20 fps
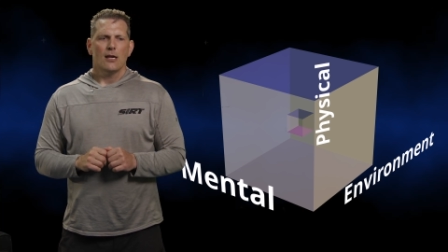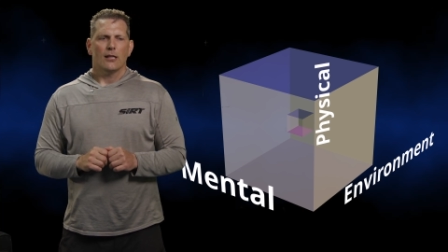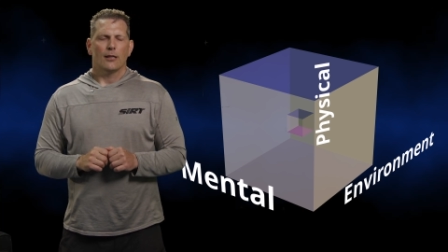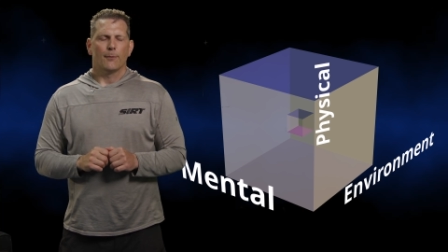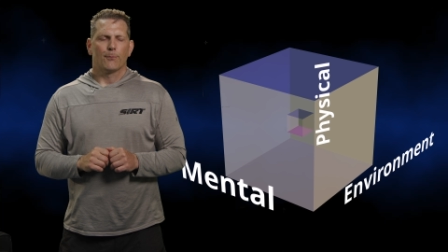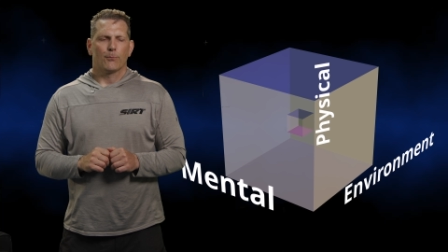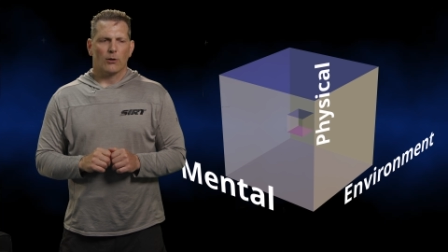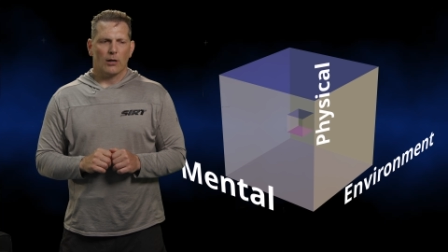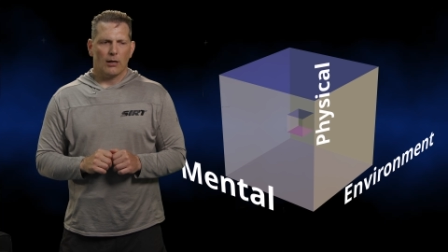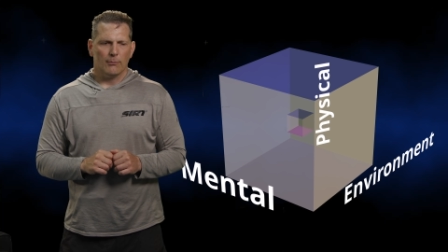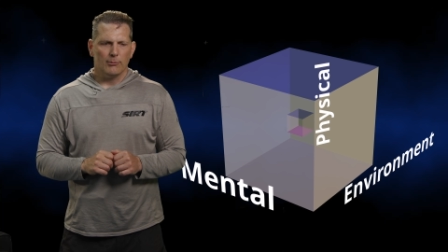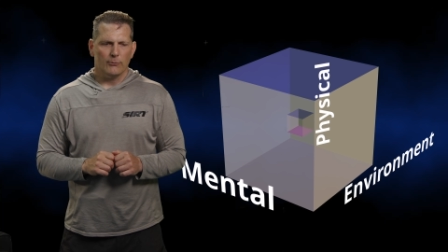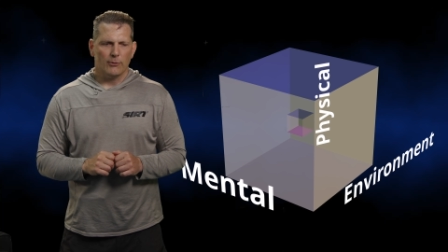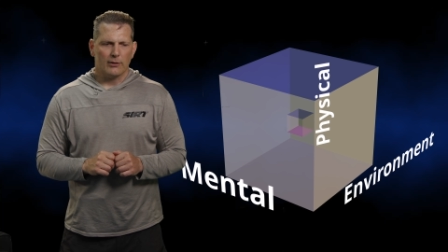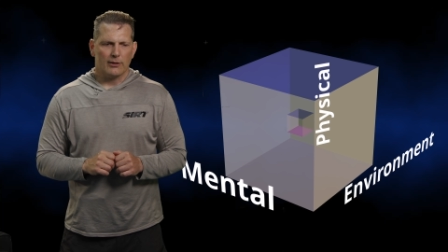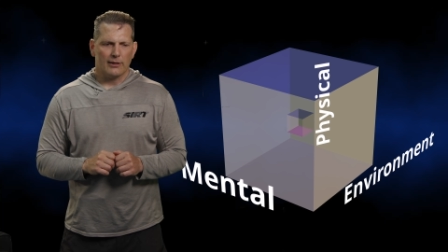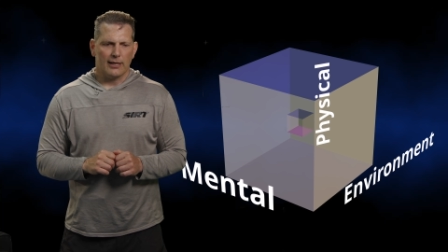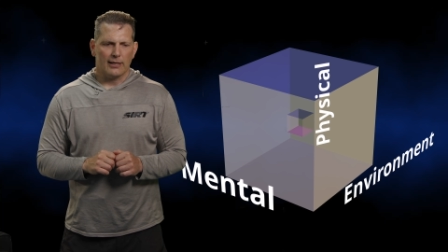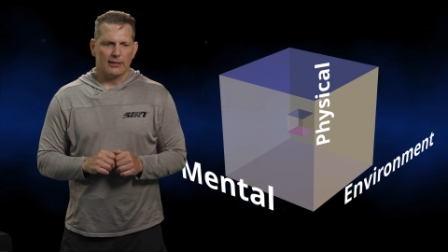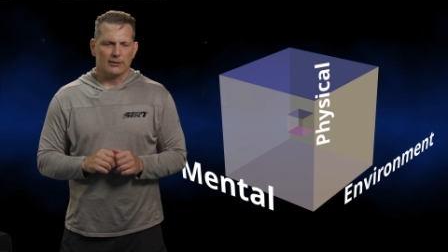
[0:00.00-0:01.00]
The problem
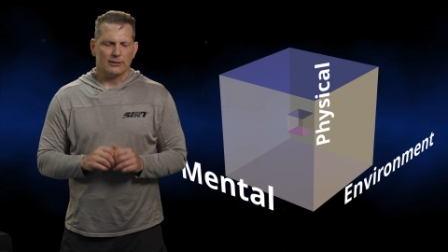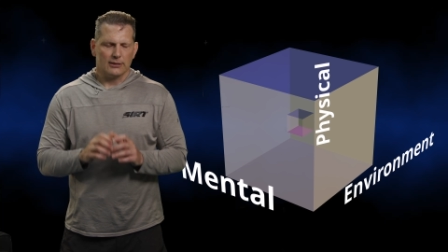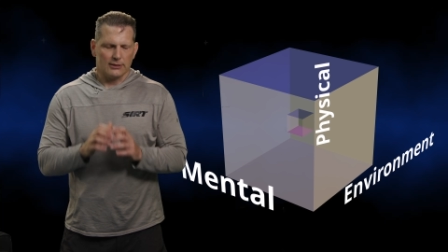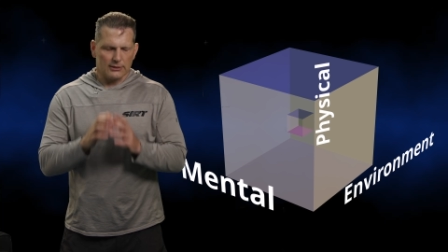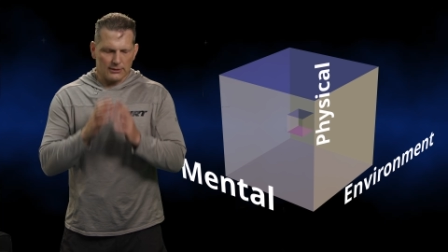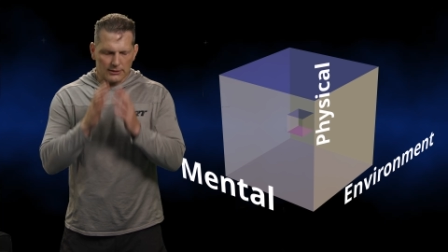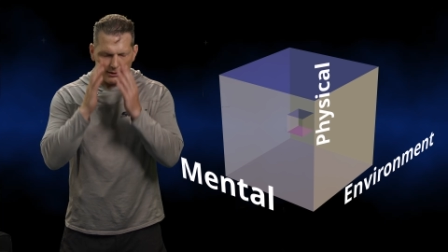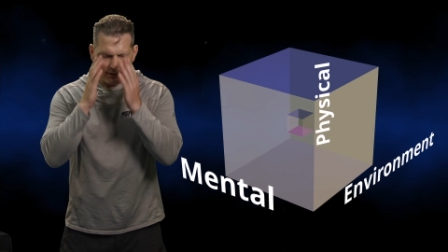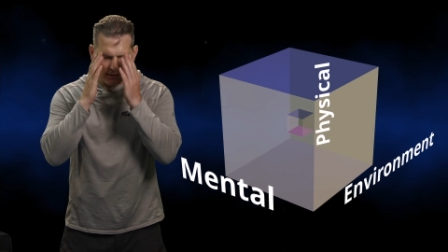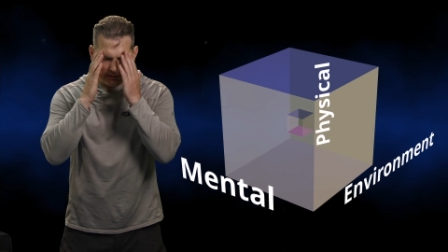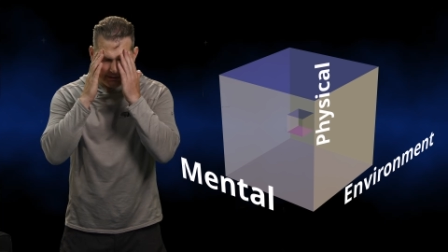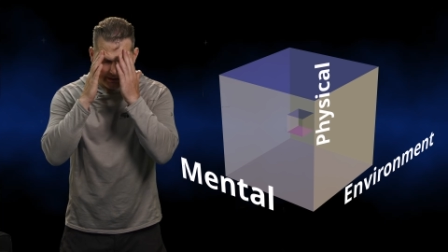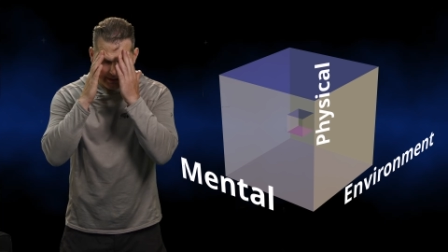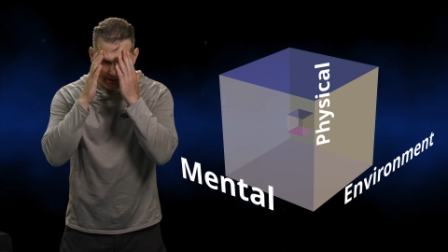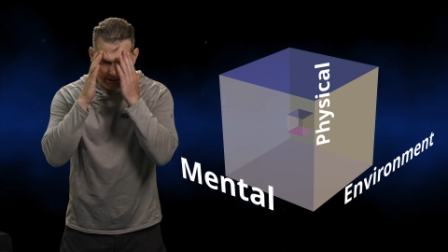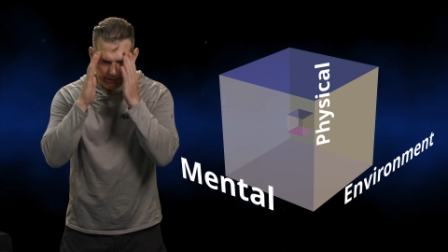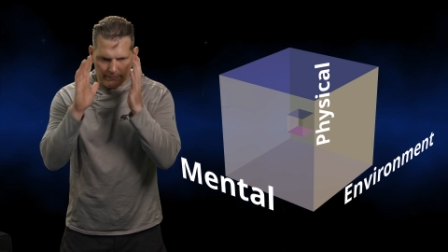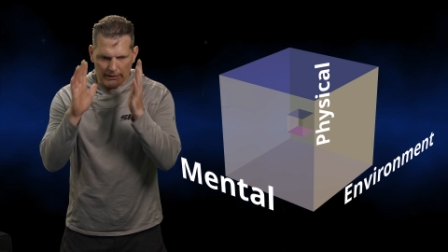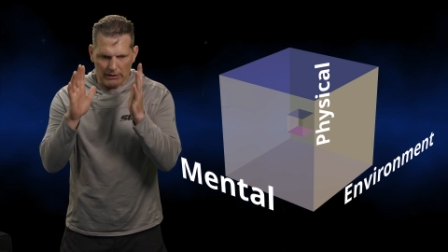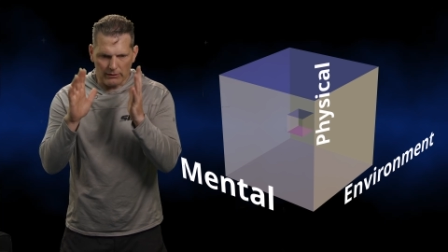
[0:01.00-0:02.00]
with that is just, let's just
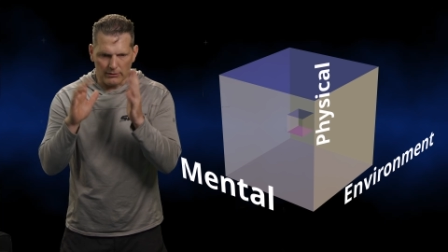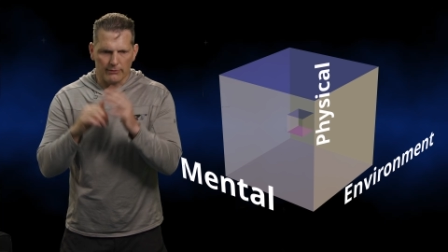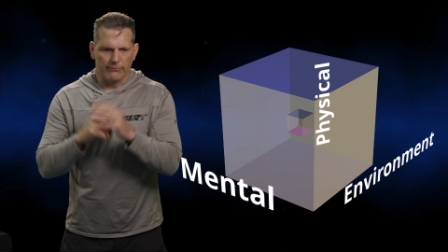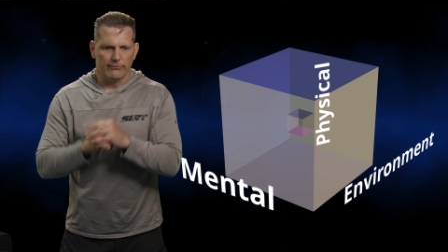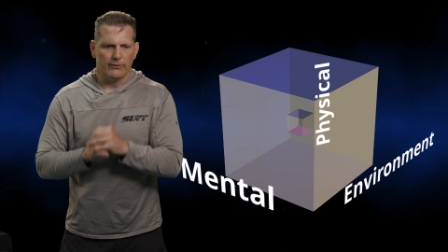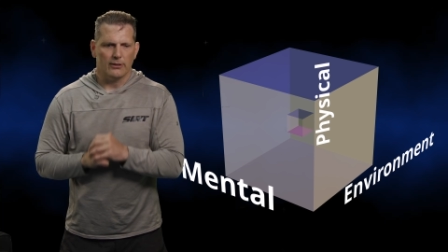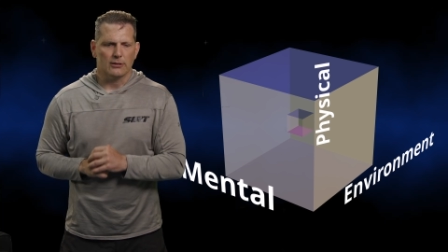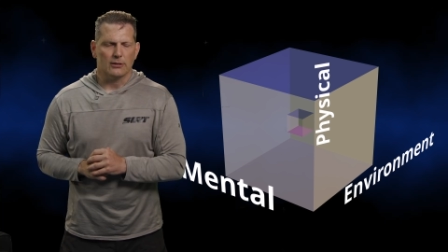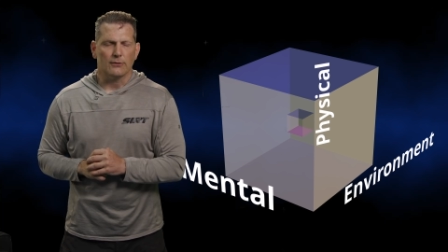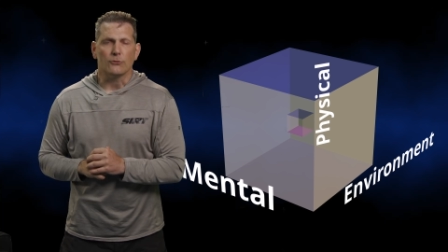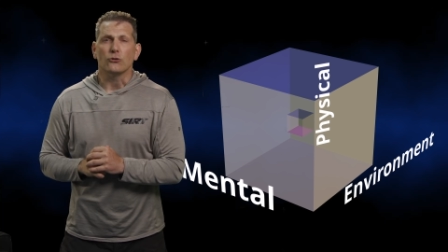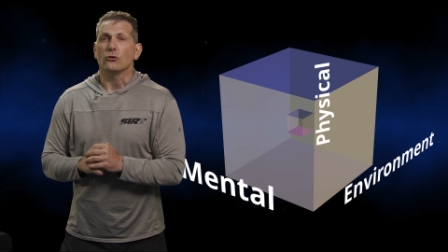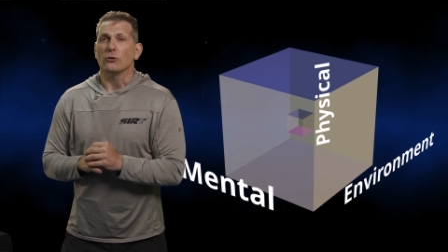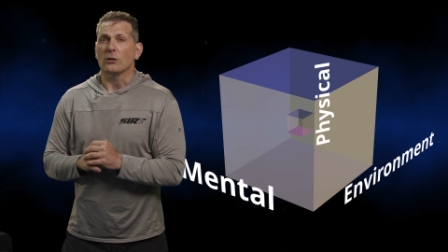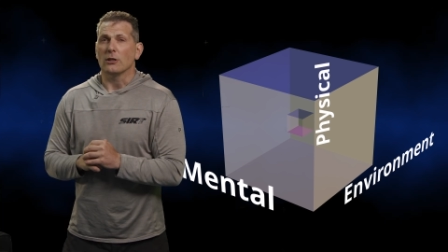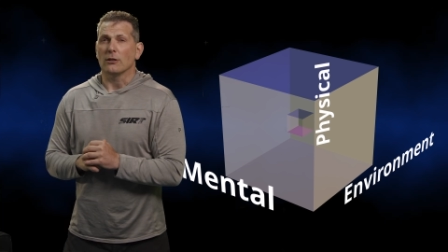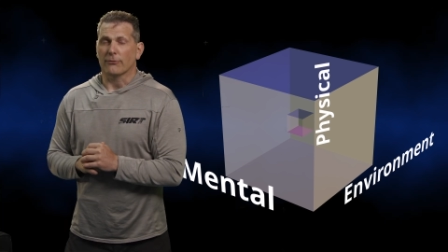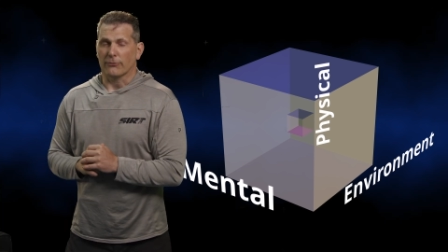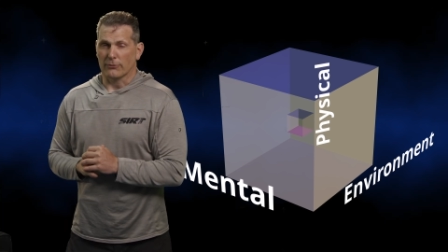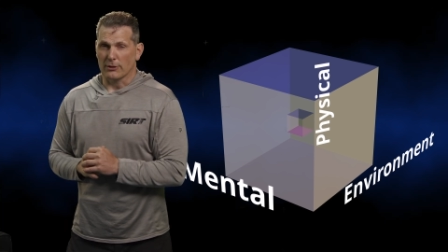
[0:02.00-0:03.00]
think about defensive
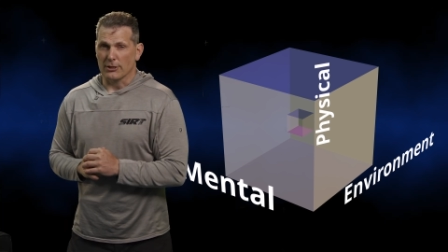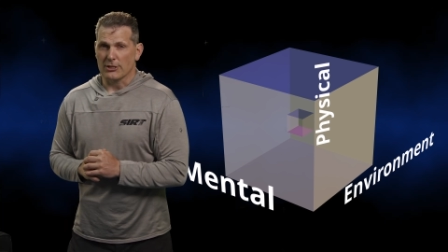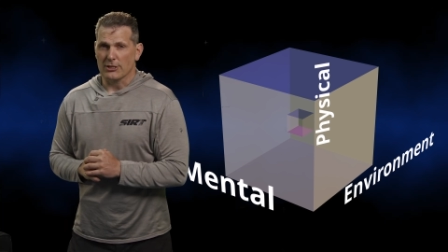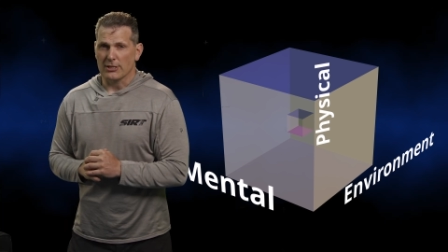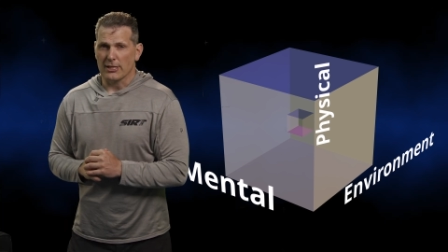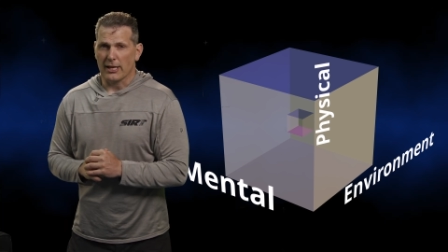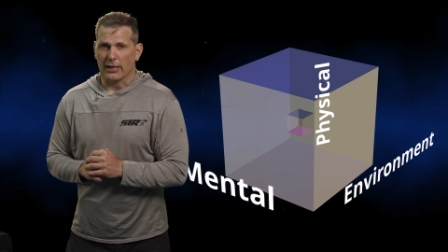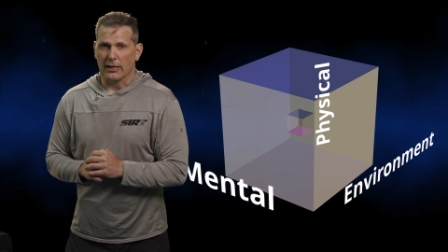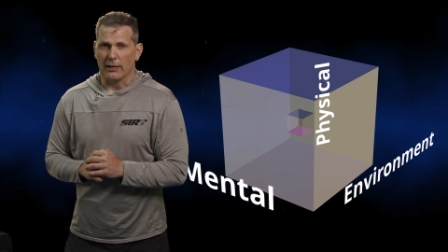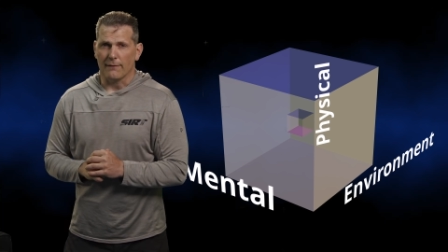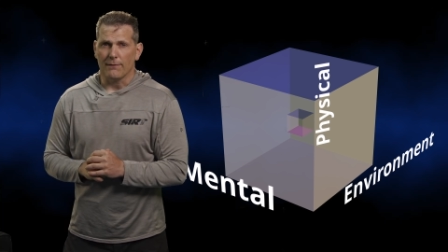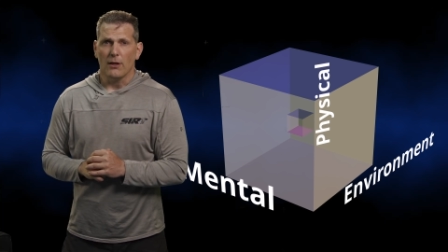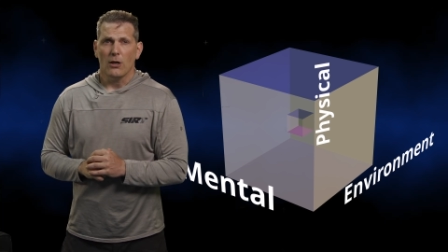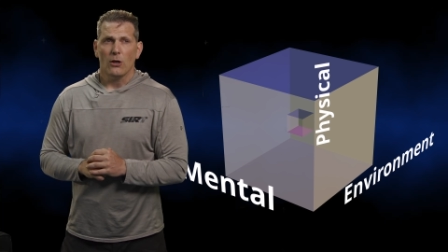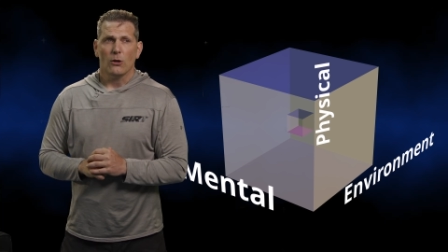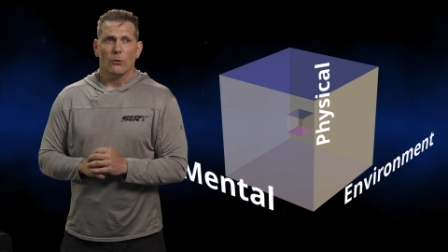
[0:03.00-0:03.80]
shooting for a second.